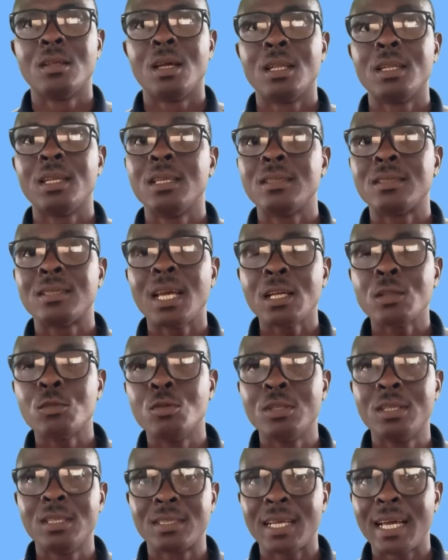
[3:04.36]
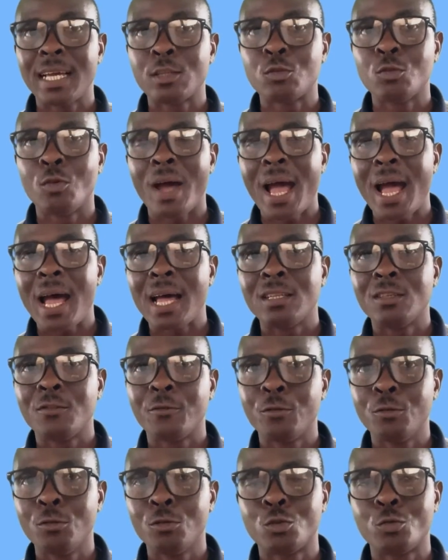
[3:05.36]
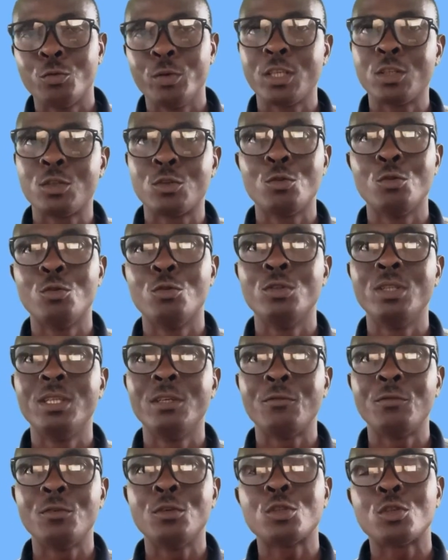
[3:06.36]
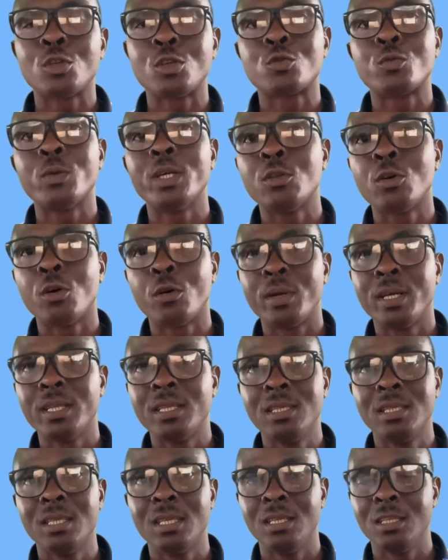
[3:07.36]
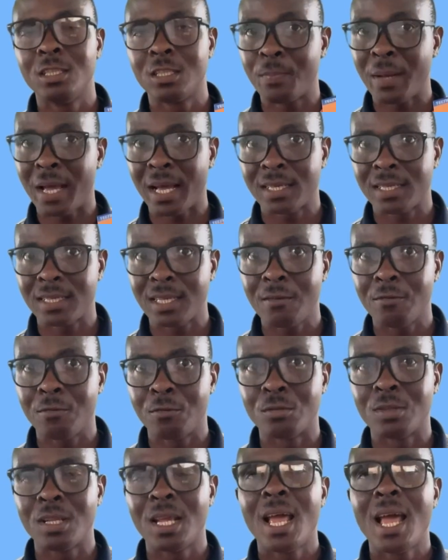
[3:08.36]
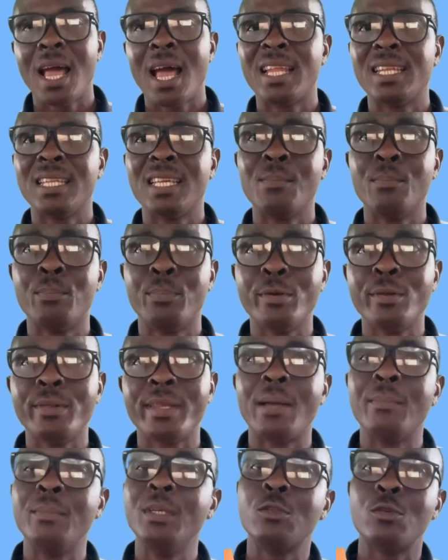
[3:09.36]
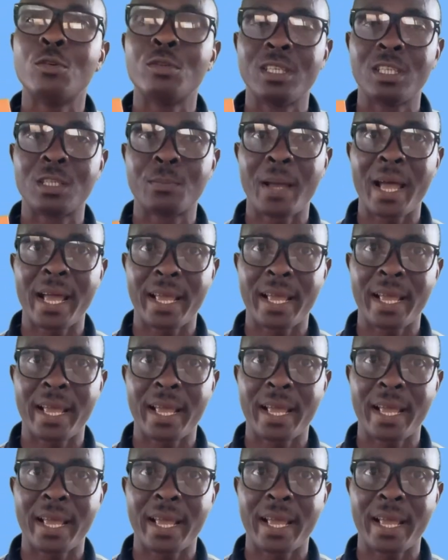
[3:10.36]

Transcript: Then Tecno decide to add few tweaks to the features when they already did the Spark 7 and then build them into the Spark